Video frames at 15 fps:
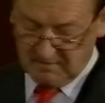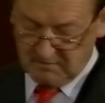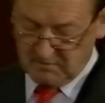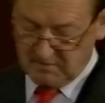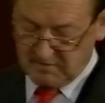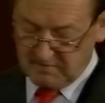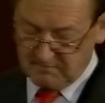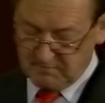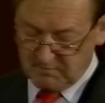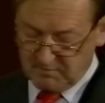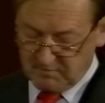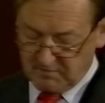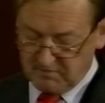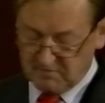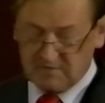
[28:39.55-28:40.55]
We then
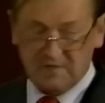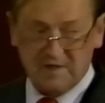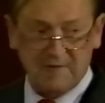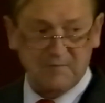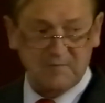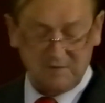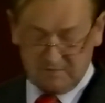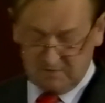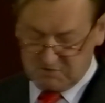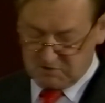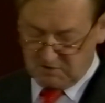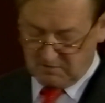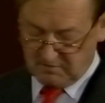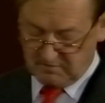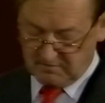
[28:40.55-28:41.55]
propose adapting the
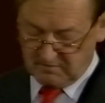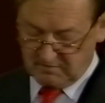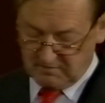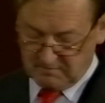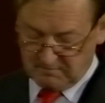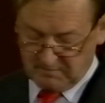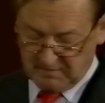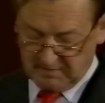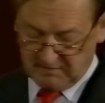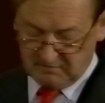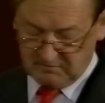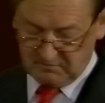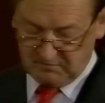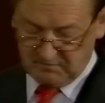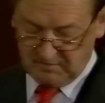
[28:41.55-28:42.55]
Geelong plant
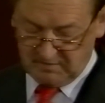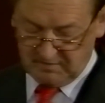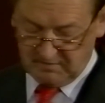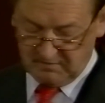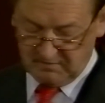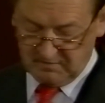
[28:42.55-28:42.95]
to follow.